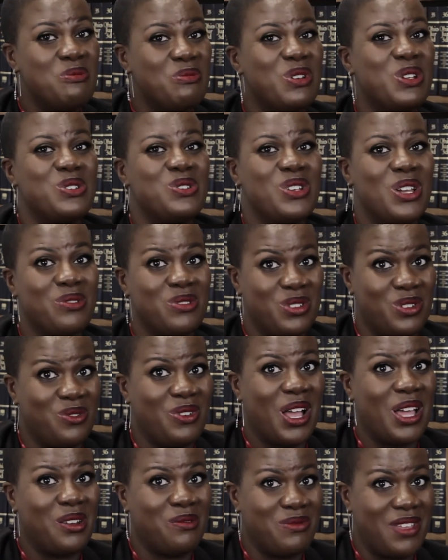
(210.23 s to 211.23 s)
Because you have to
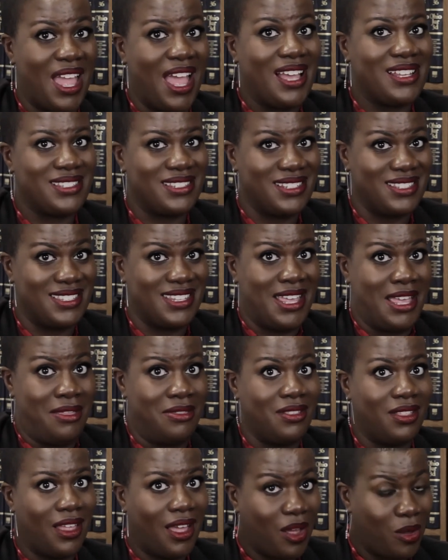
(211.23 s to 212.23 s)
divide up the assets
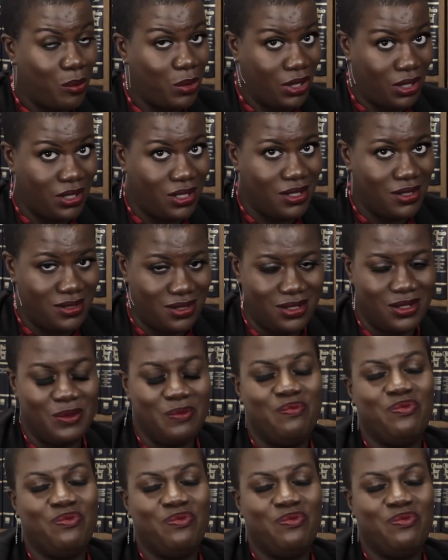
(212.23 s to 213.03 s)
and the liabilities.